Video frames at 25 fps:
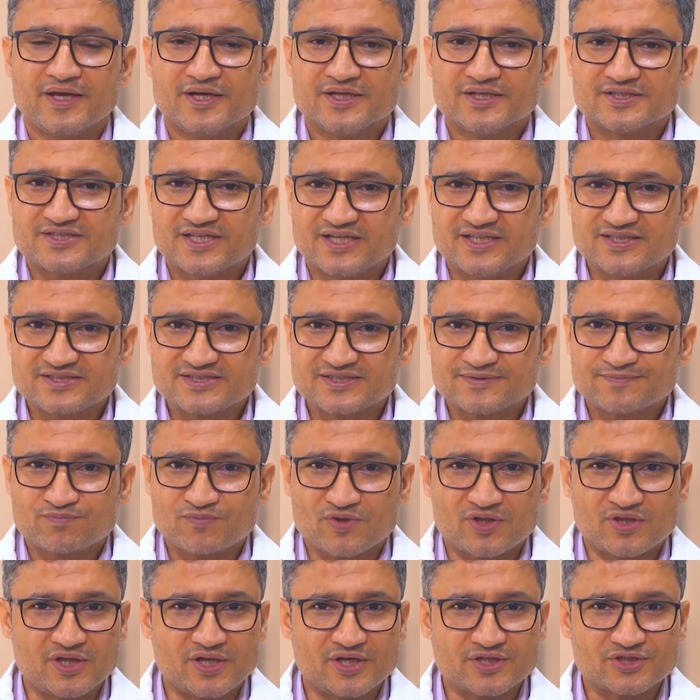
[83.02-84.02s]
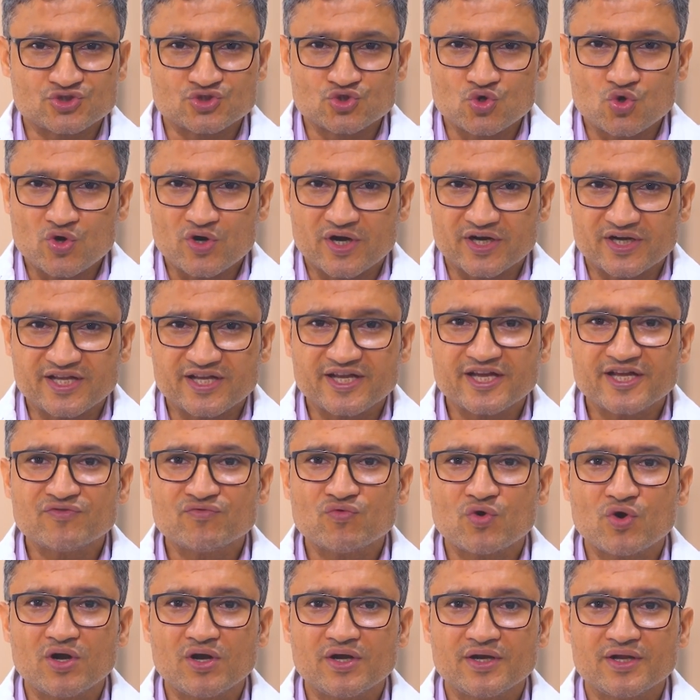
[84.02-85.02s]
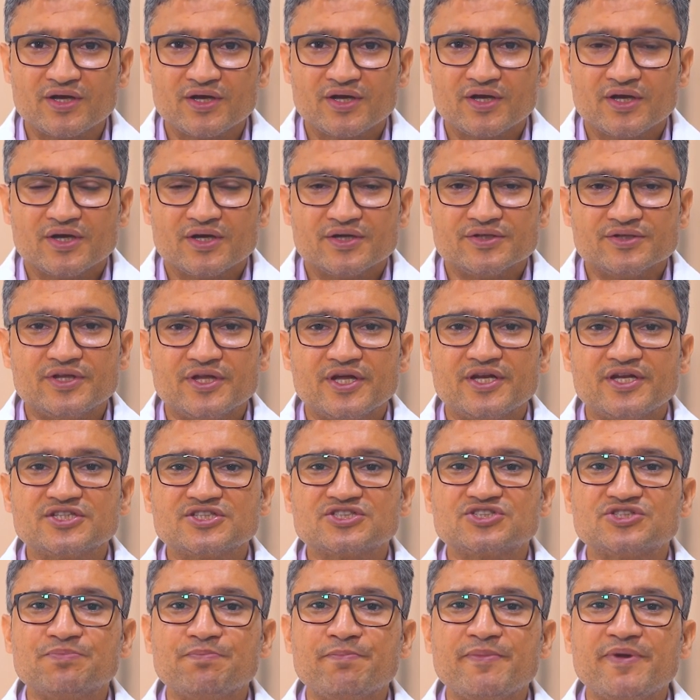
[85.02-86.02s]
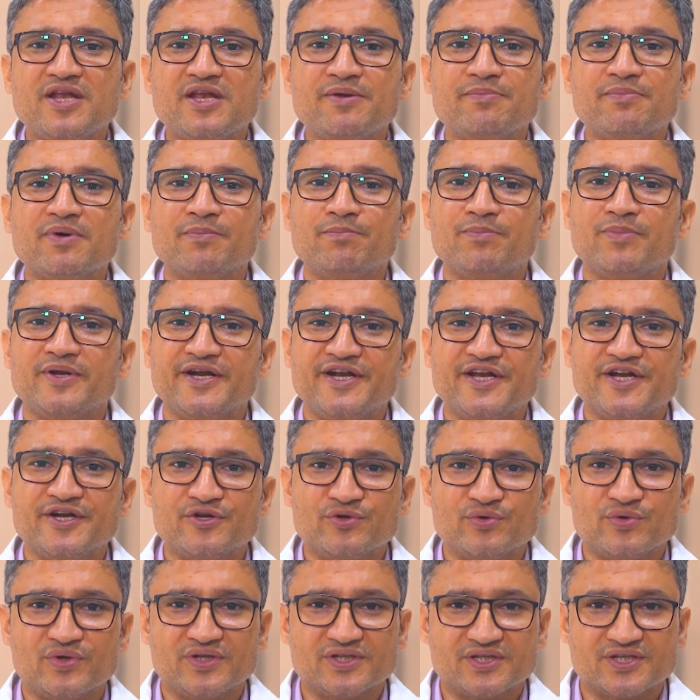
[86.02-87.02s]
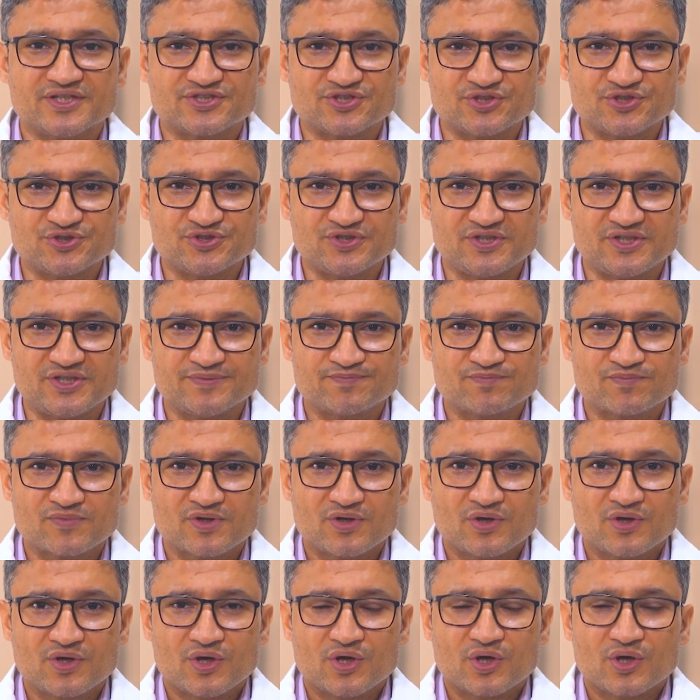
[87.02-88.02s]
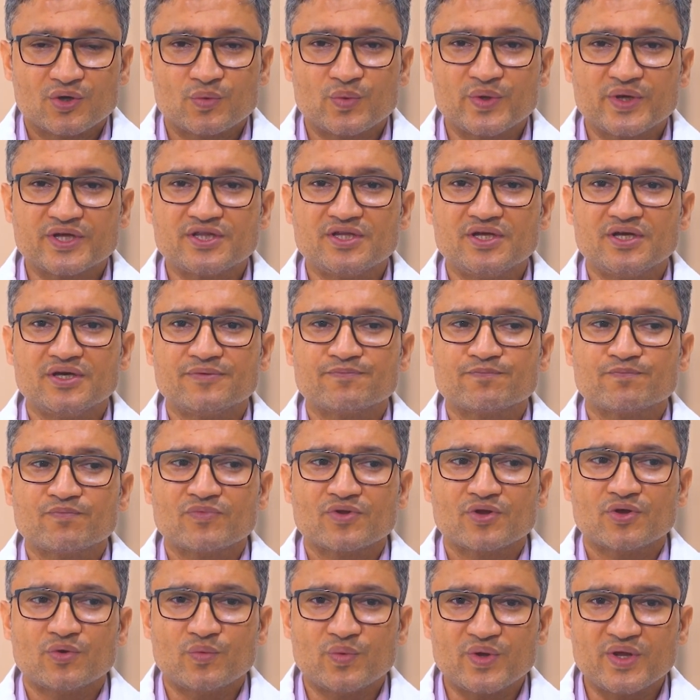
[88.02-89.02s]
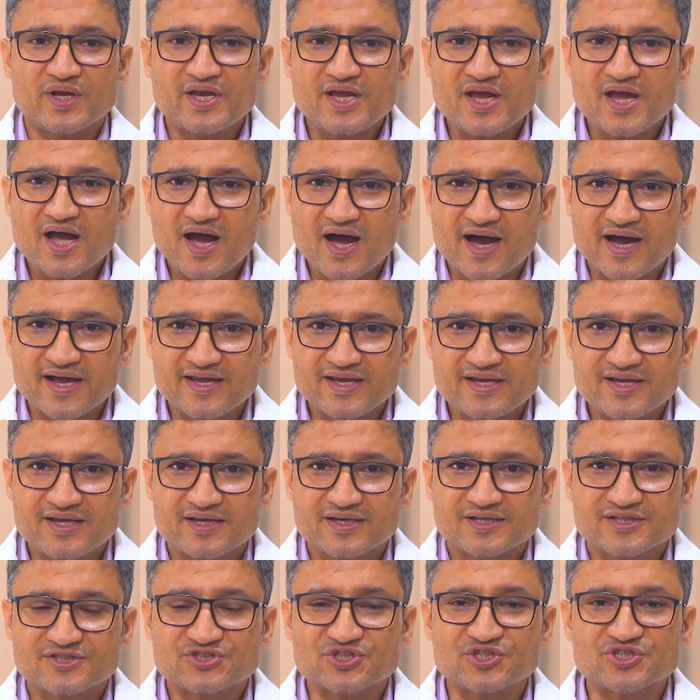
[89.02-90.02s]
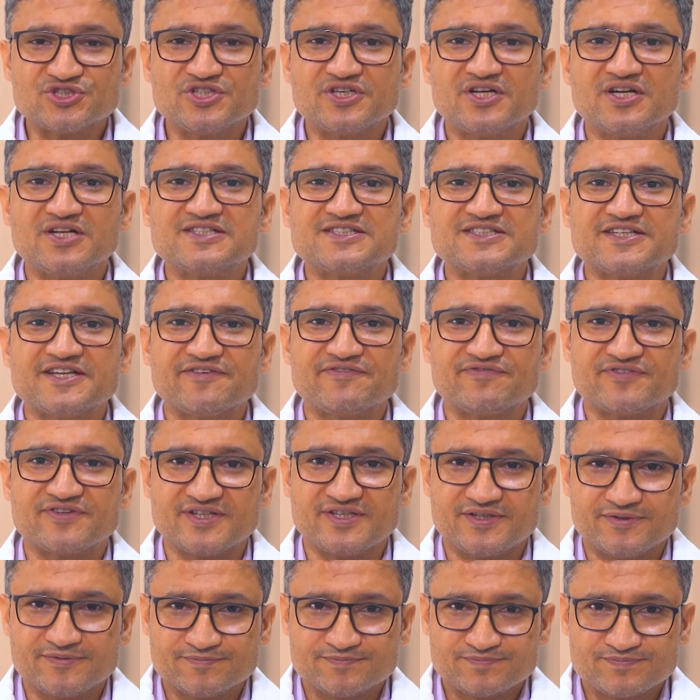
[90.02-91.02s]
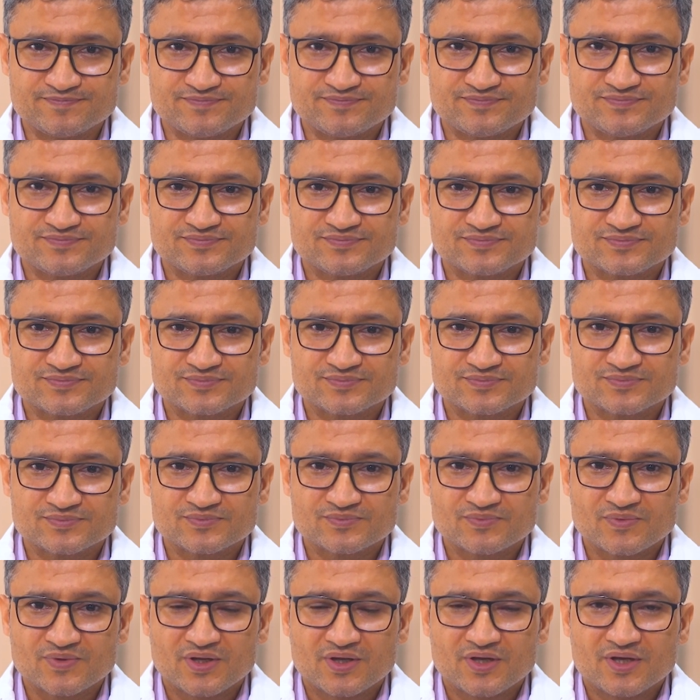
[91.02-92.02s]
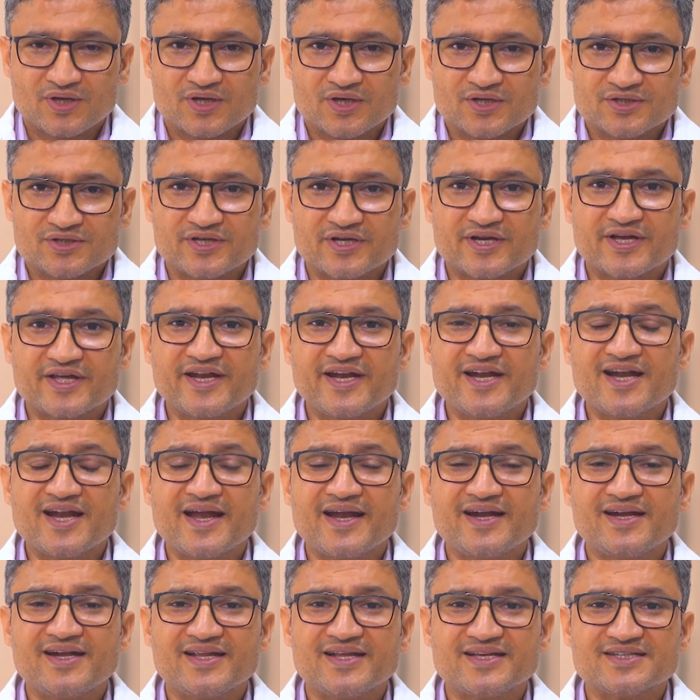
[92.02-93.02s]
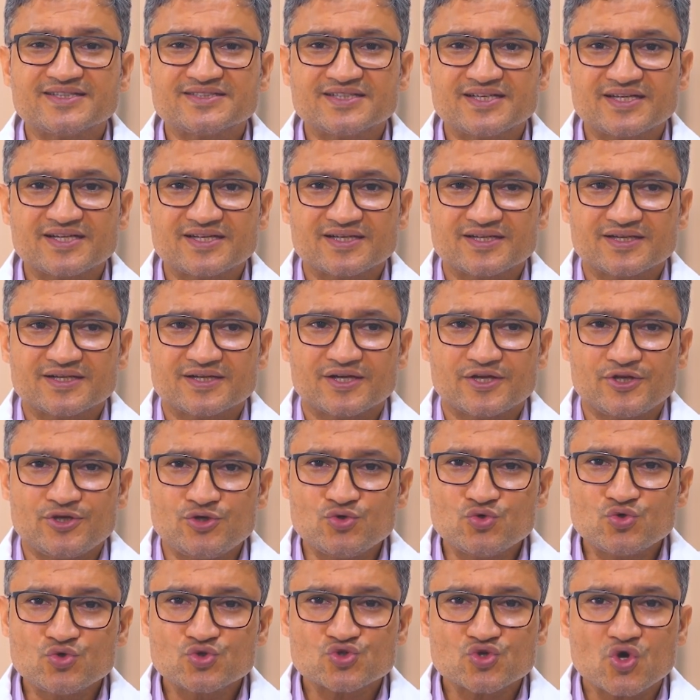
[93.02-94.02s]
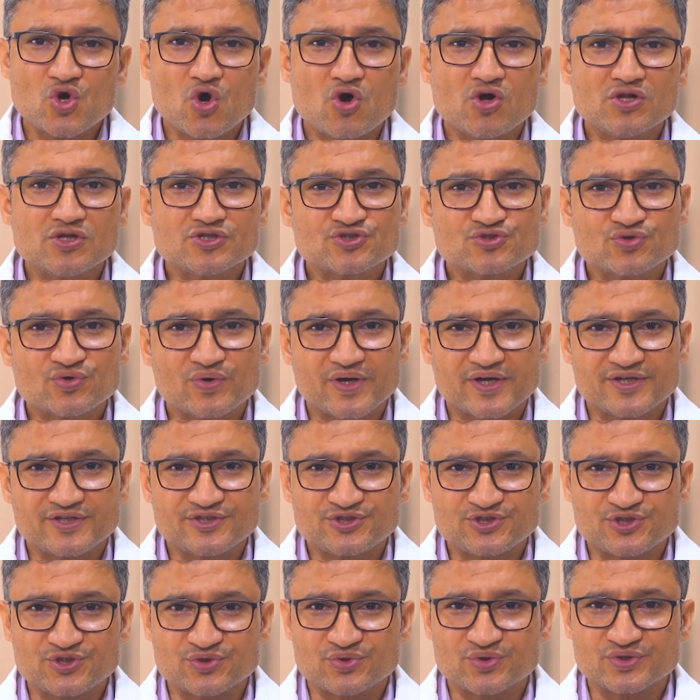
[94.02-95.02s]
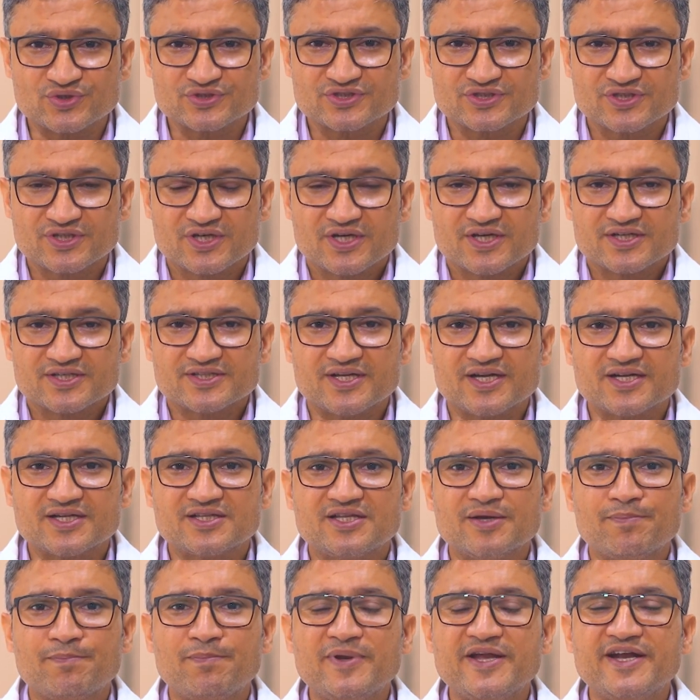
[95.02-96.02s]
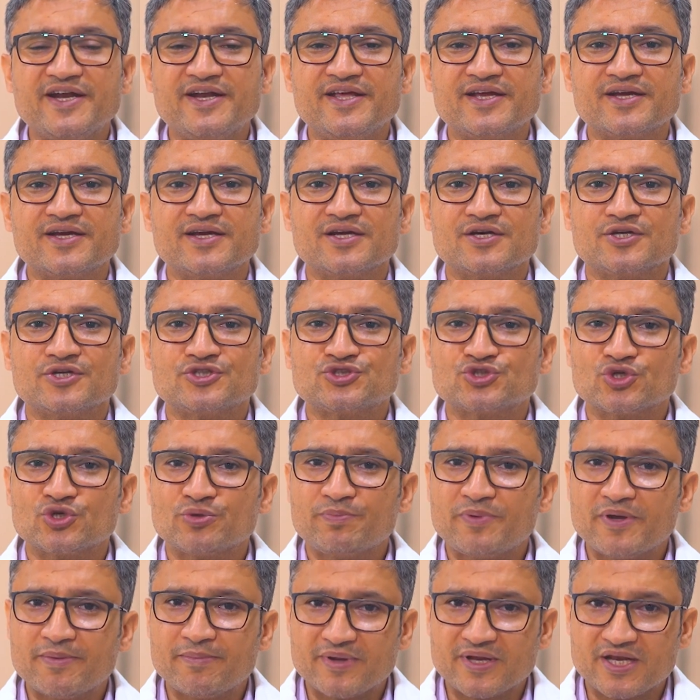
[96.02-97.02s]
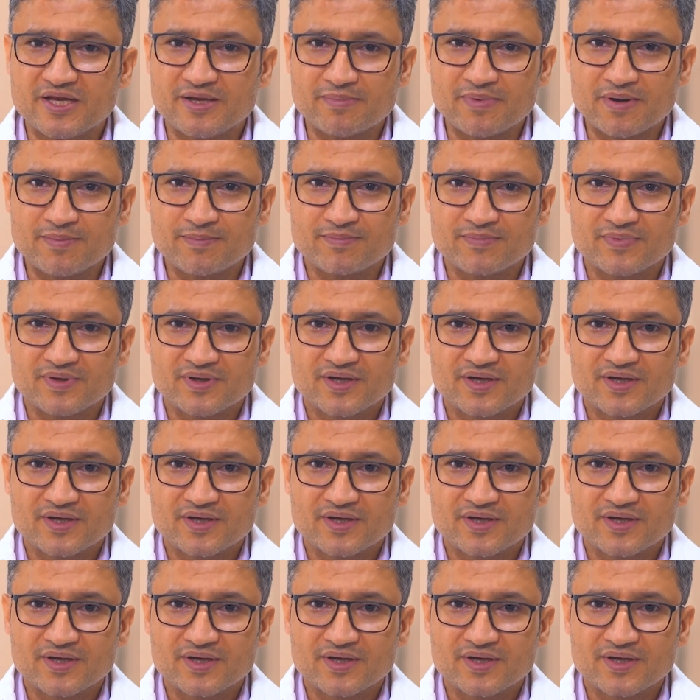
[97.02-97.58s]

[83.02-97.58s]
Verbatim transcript: Since there is no cutting involved, there is minimum bleeding during the surgery with very high surgical safety. The green light laser use also ensures that the bleeding should be minimum.